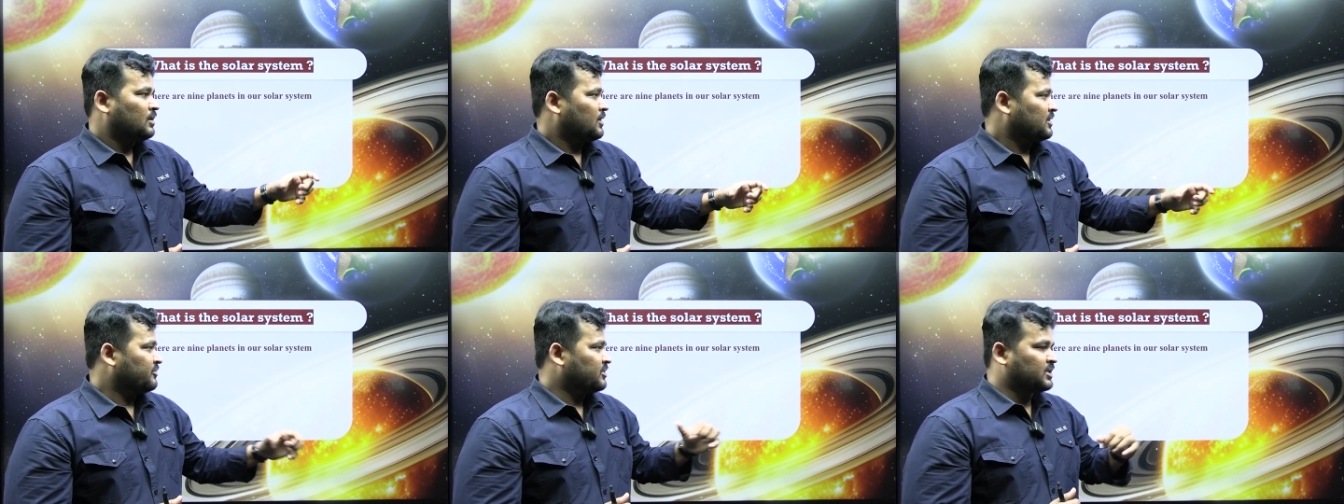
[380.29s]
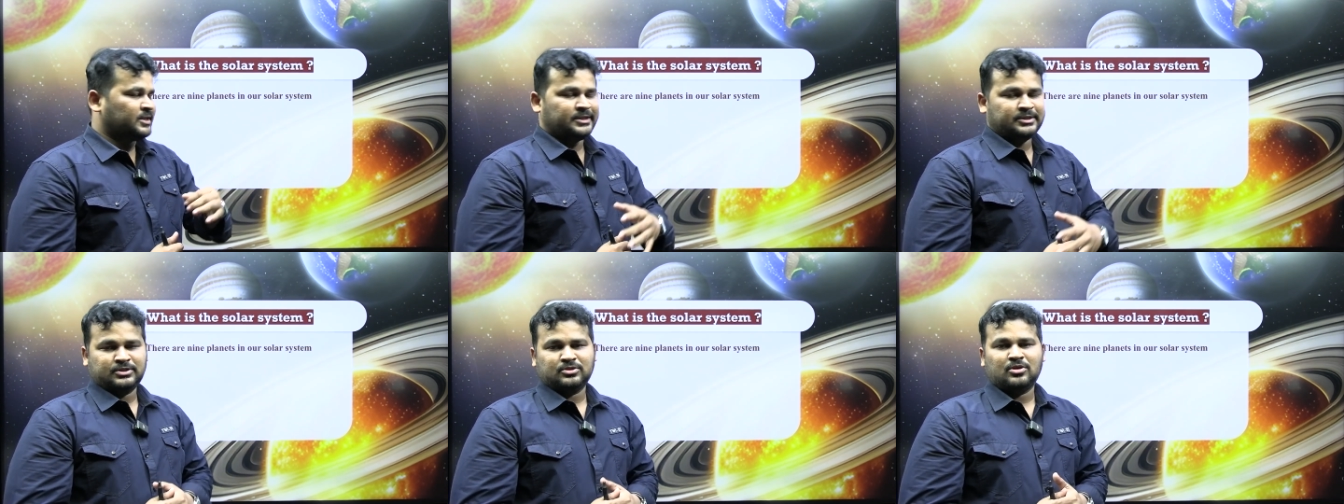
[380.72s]
converted
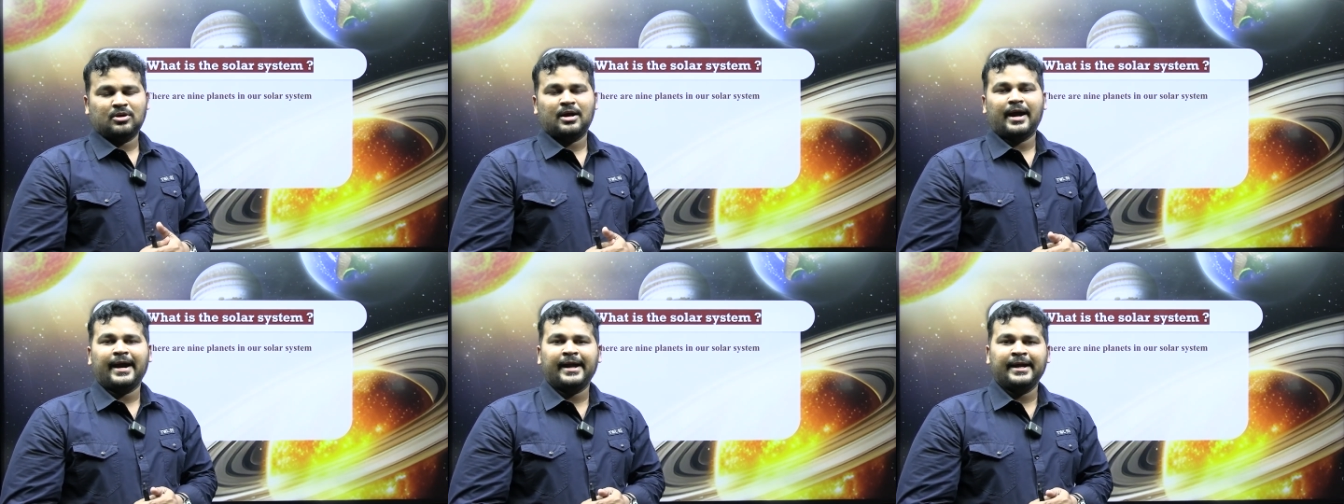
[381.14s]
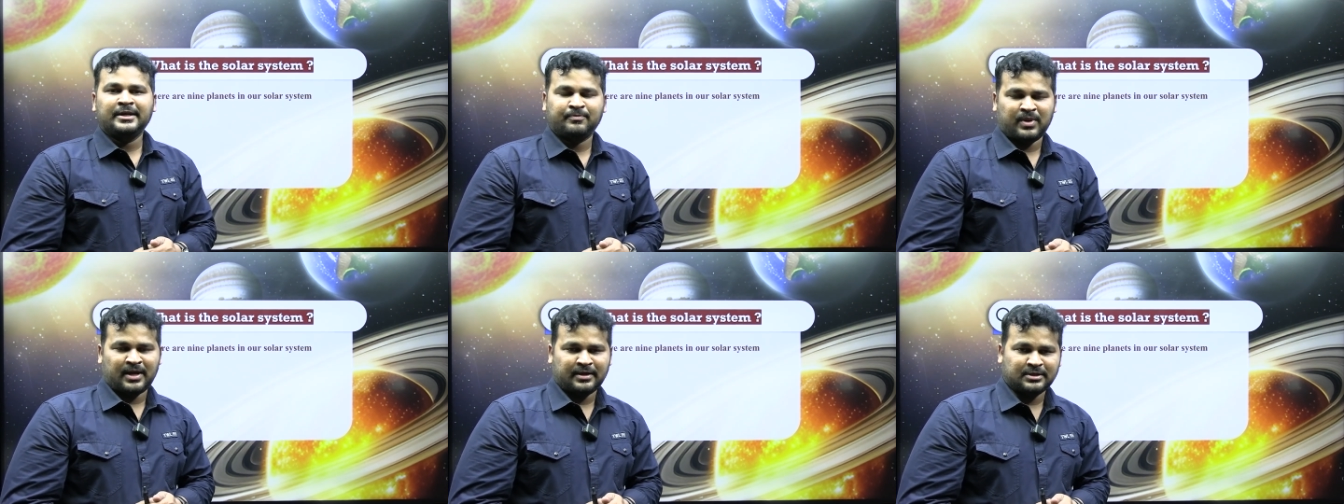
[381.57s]
into
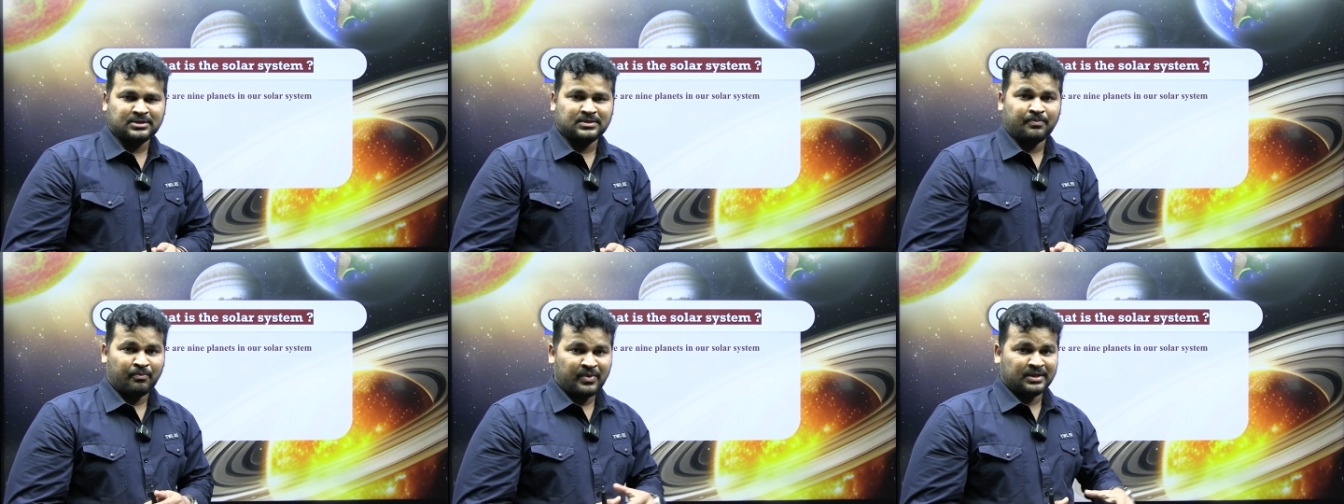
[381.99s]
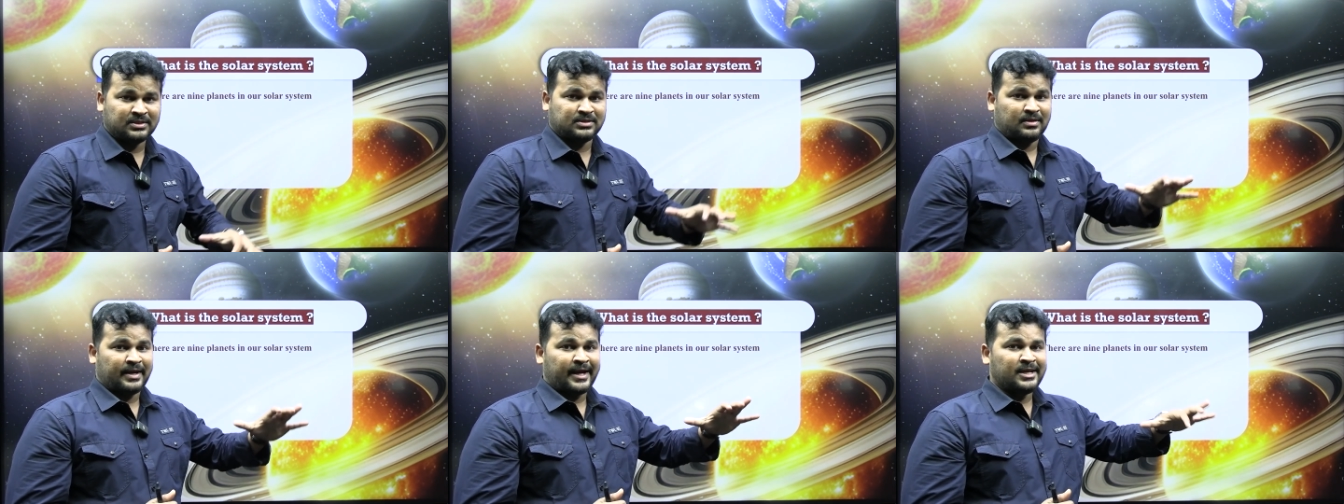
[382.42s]
8 planets,
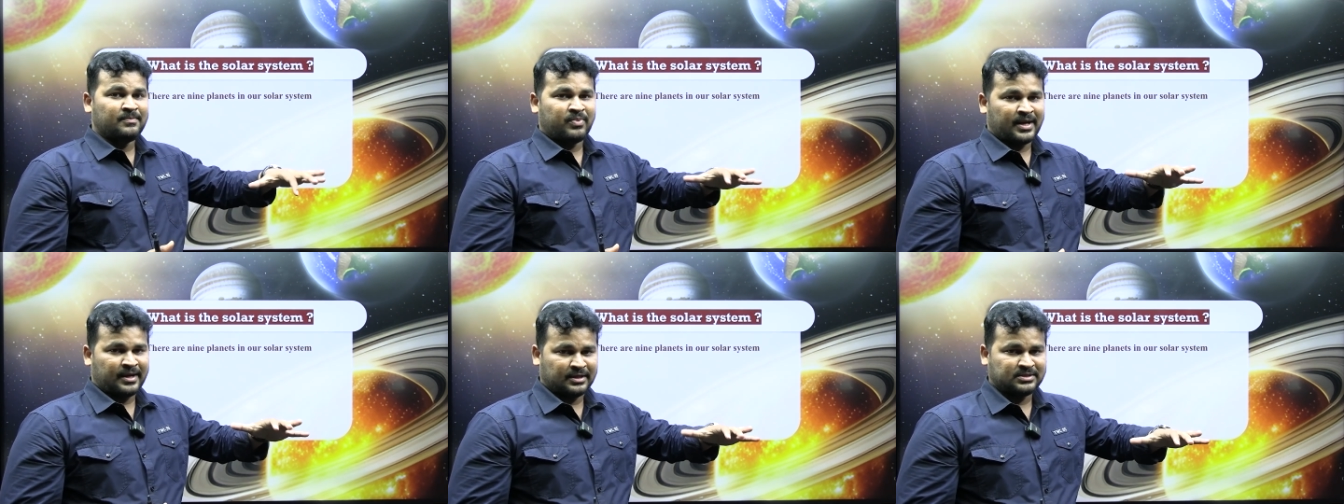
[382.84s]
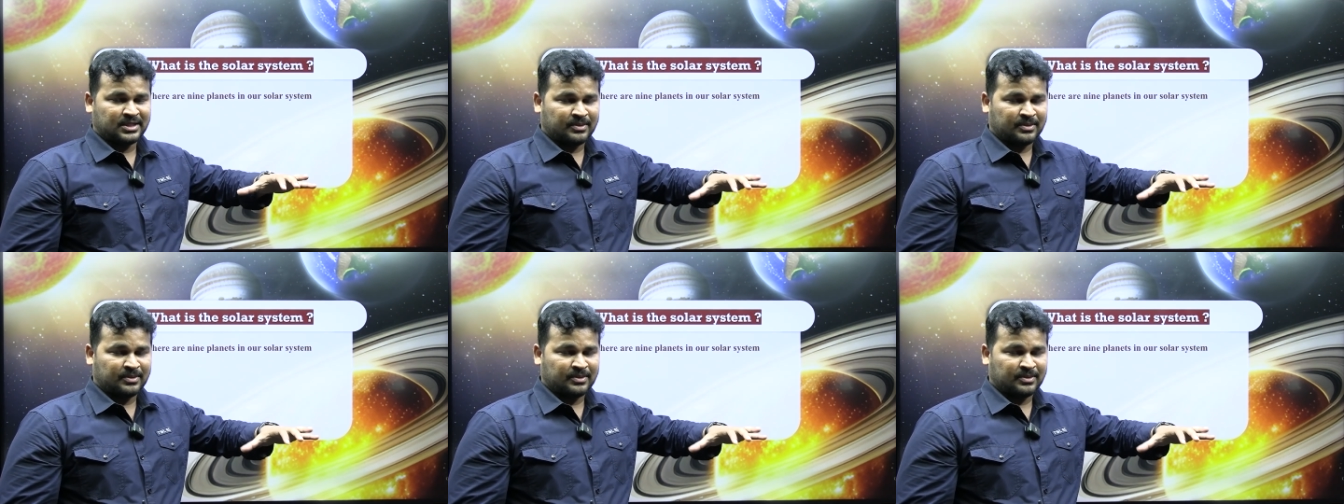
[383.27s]
means 9 planets.